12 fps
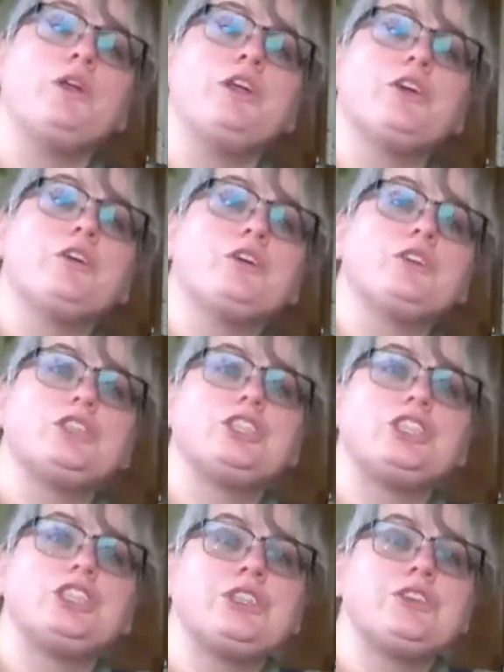When you're
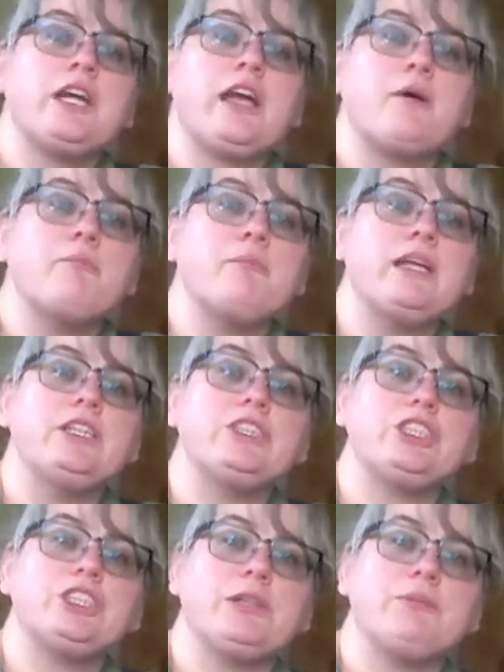shearing a
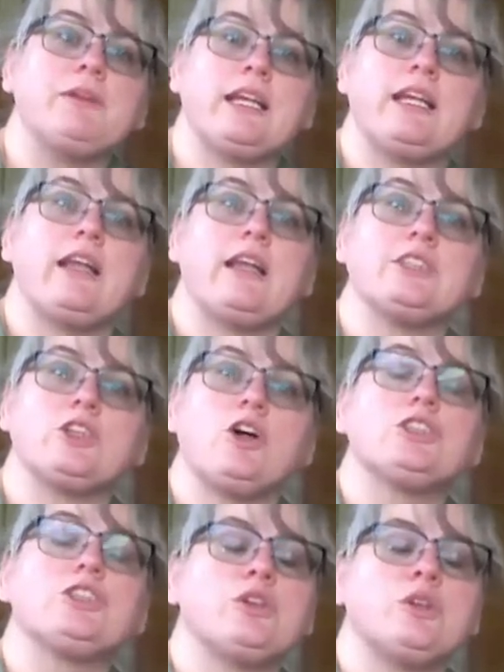meat sheep that
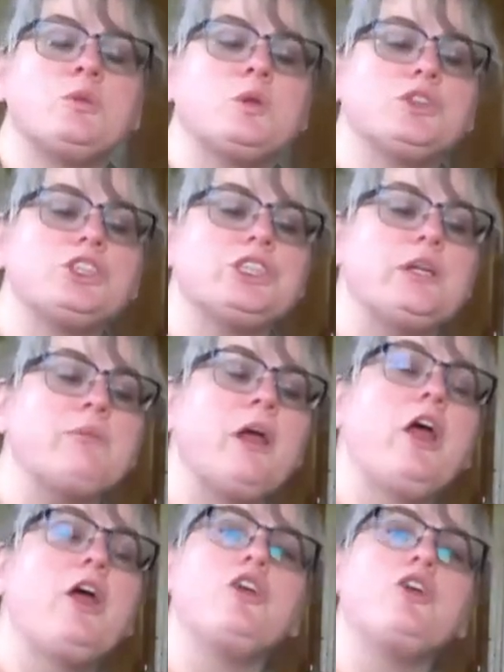is also a wool
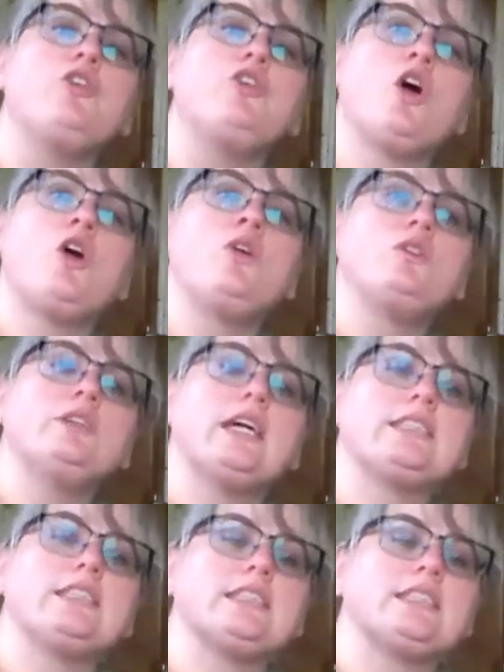sheep, you
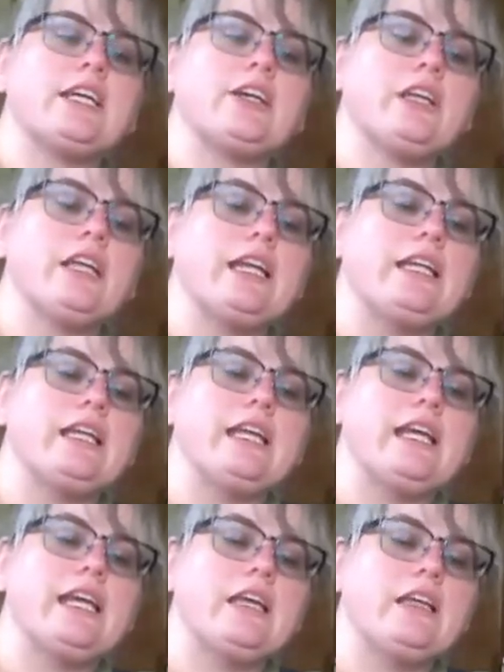don't necessarily
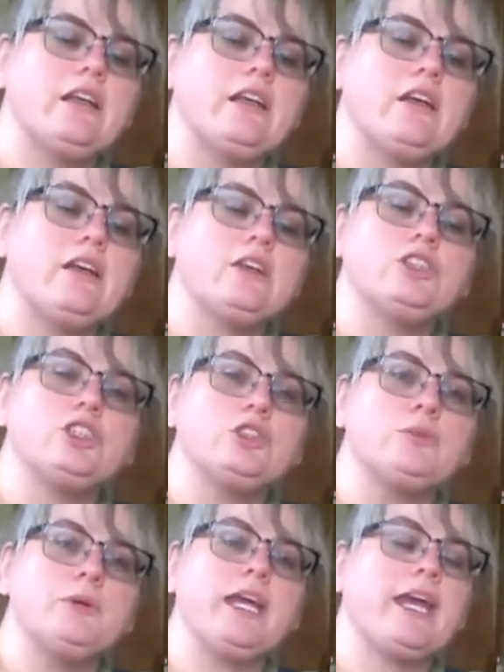need
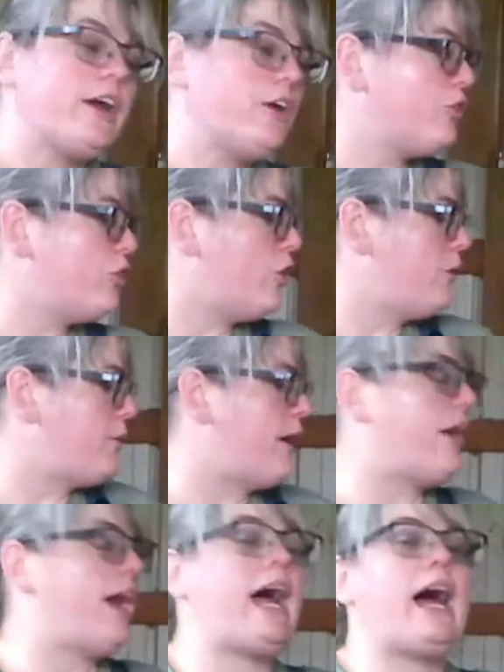to be careful
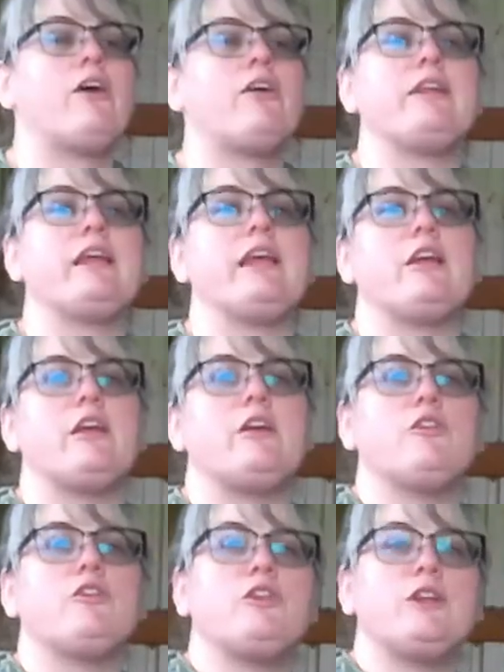about how
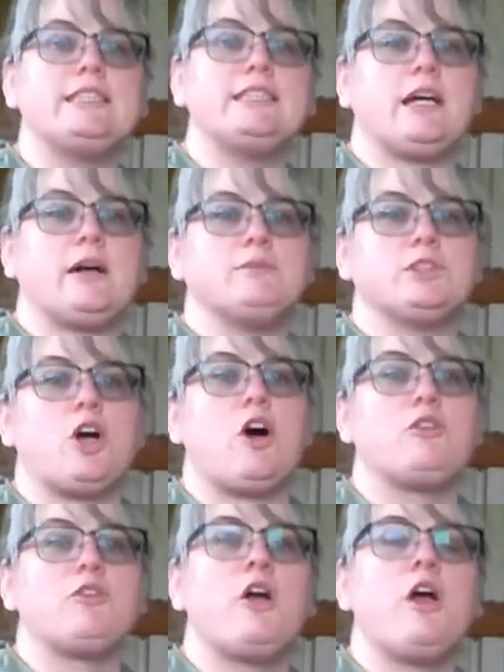the fleece comes
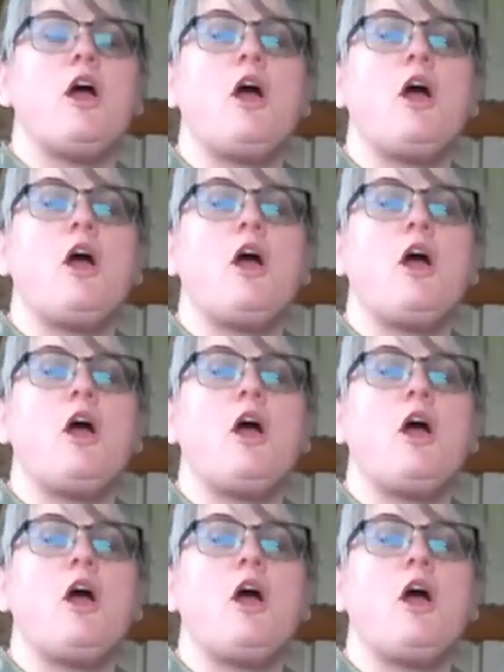off.